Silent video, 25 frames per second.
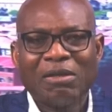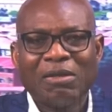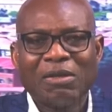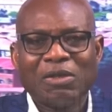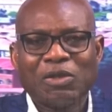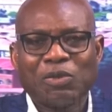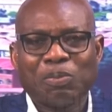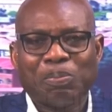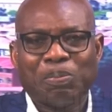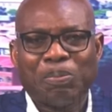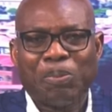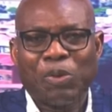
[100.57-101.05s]

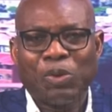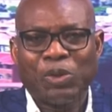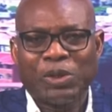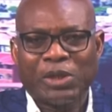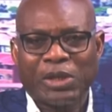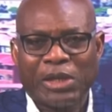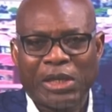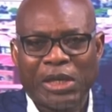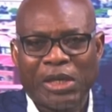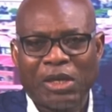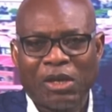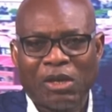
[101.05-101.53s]

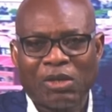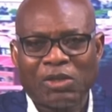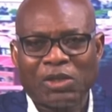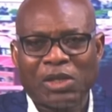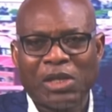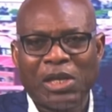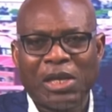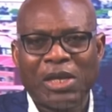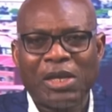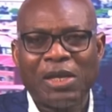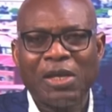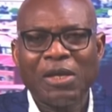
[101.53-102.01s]

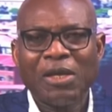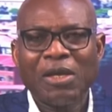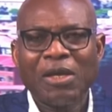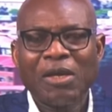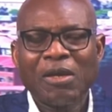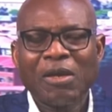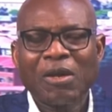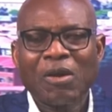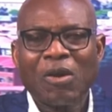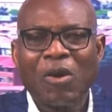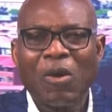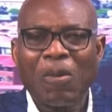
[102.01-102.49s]
spontaneously
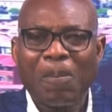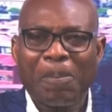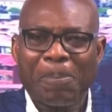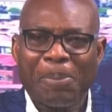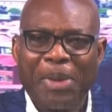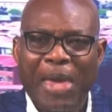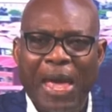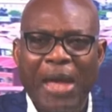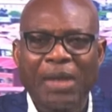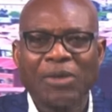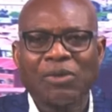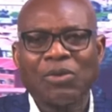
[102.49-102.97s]

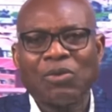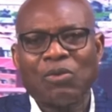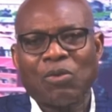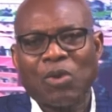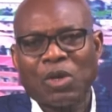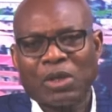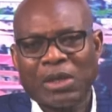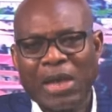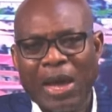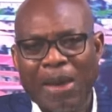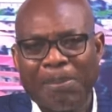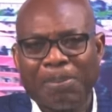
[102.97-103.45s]
compared to
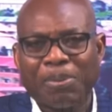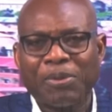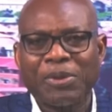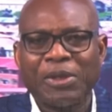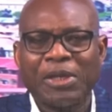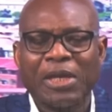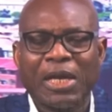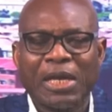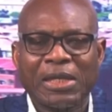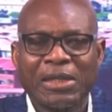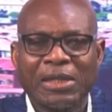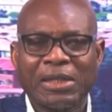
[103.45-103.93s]
what happened
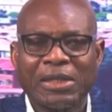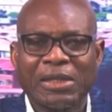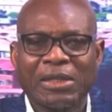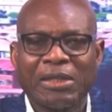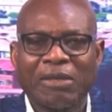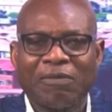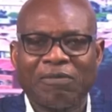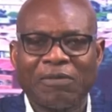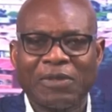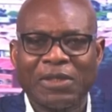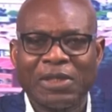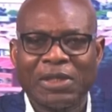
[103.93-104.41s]
in
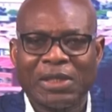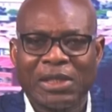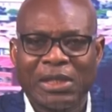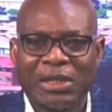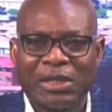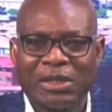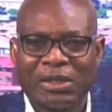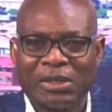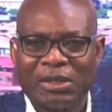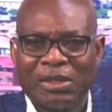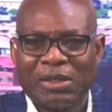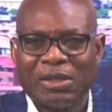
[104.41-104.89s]

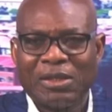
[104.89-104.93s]
1973,